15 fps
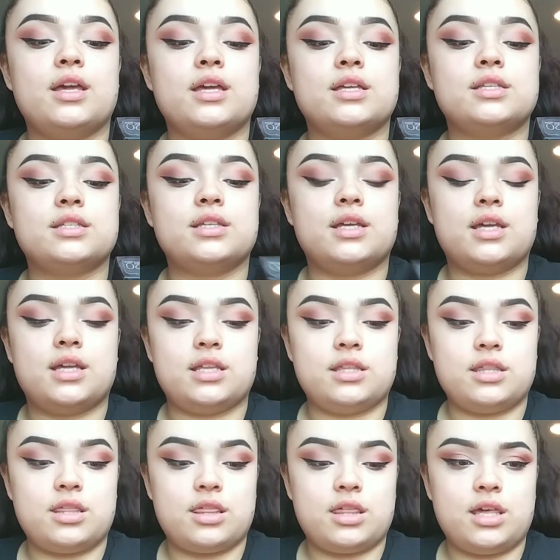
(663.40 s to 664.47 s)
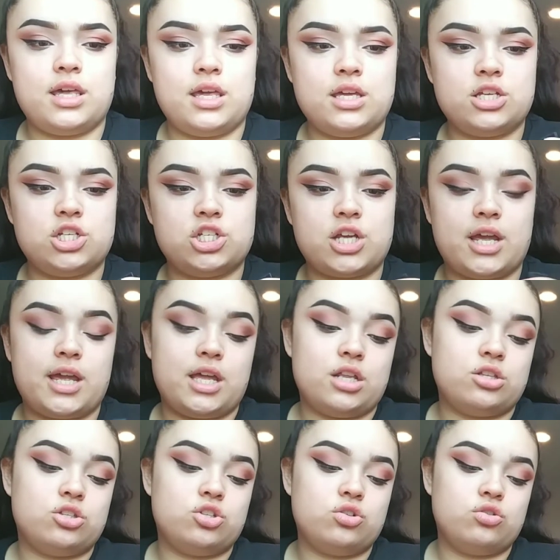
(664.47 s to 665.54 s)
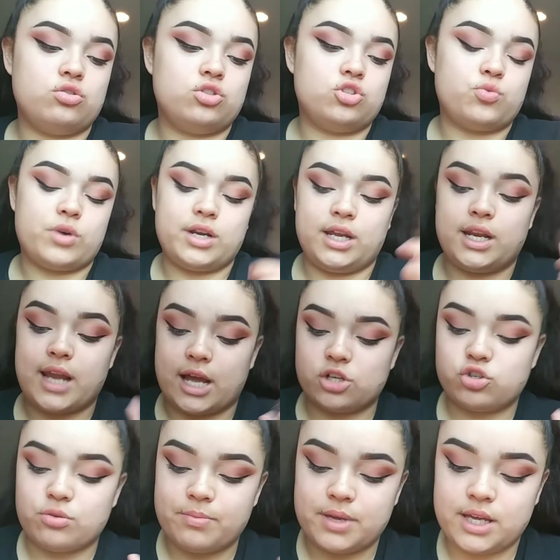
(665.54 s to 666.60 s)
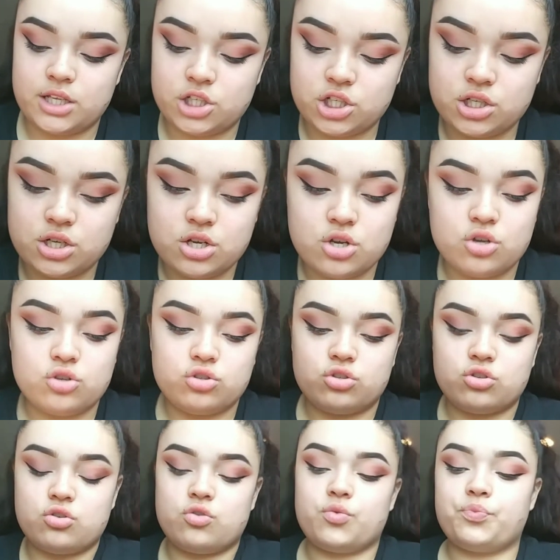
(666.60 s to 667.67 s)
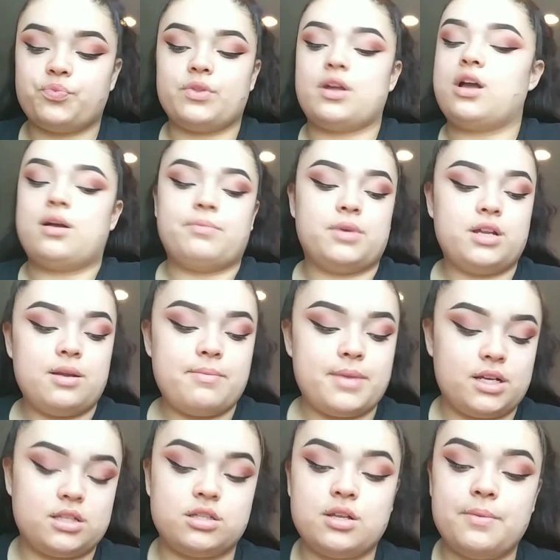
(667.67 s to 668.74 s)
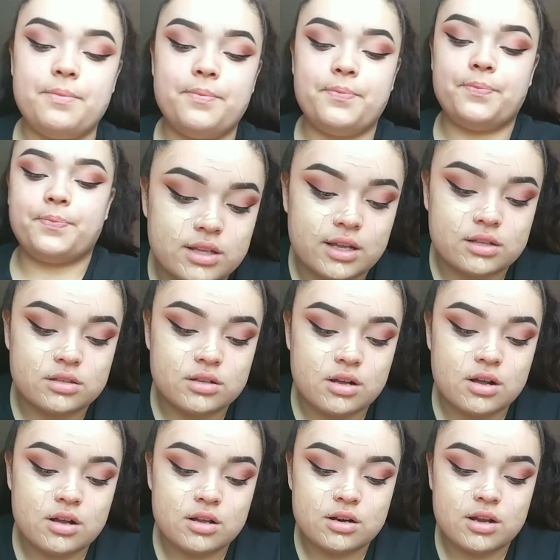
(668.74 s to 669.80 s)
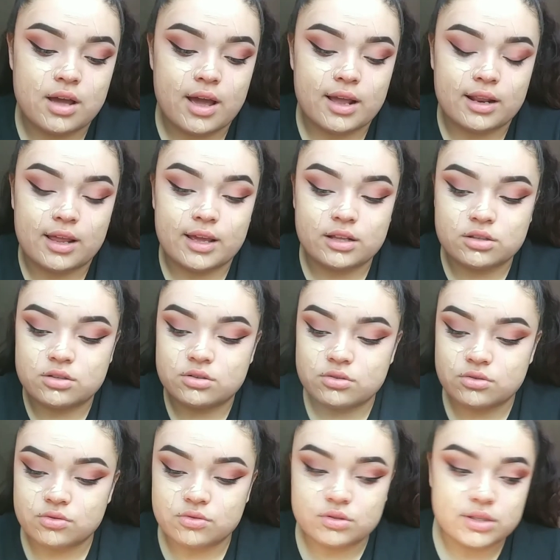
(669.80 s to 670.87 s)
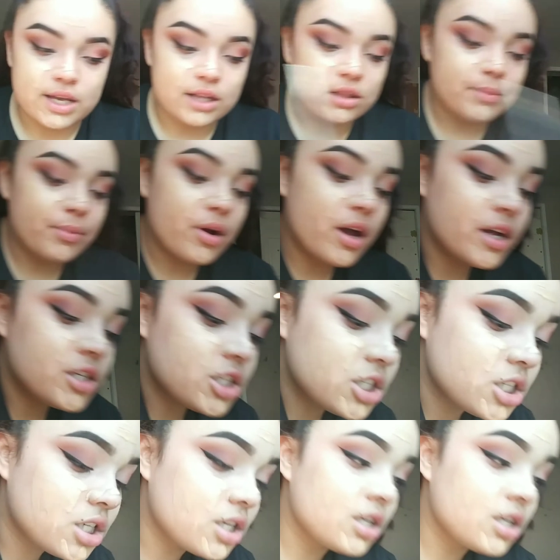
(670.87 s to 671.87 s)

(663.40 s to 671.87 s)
is in the shade 220 Natural Beige. So I'm gonna mix them. That's on. I like to take the brush.